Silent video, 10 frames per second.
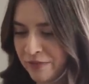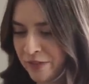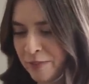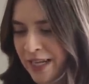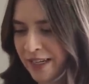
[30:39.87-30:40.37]

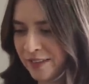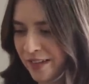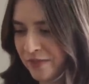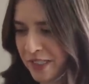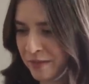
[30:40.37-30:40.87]
For me, I
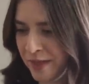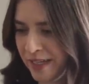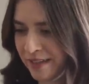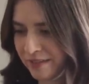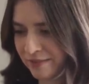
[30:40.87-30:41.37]
love to
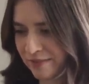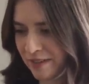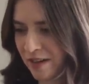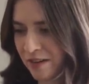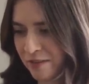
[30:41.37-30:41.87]
make
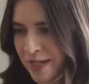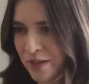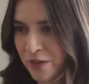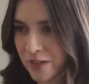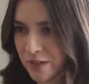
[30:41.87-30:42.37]
all my
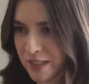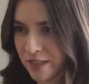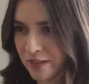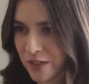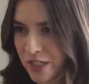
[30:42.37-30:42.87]
New Year's
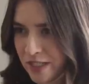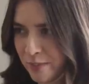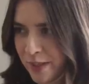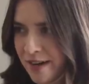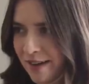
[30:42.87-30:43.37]
resolutions,
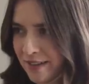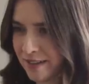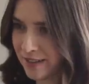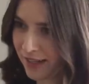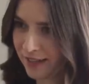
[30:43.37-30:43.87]
but not
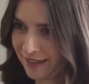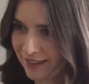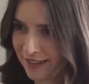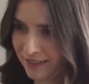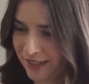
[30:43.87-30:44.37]
just then. Like
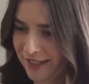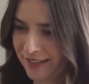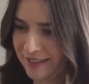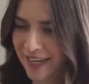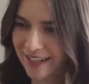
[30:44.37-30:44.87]
I look at
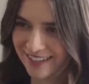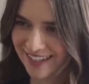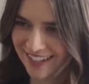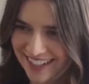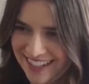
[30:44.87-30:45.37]
it daily.